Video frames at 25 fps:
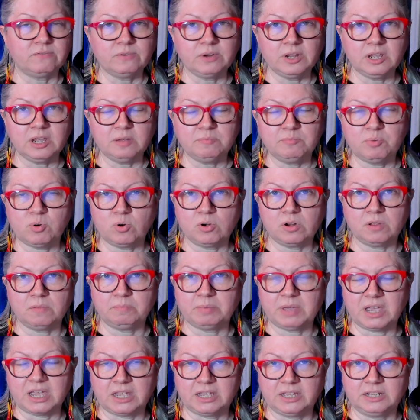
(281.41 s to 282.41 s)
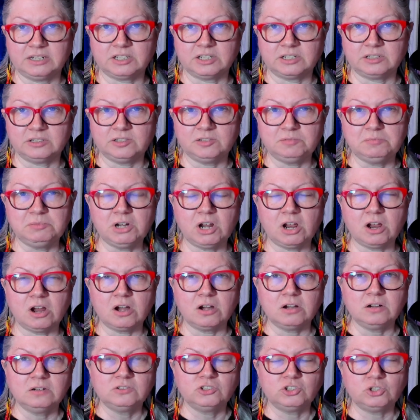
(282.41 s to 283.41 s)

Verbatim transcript: re-import it back into Luminar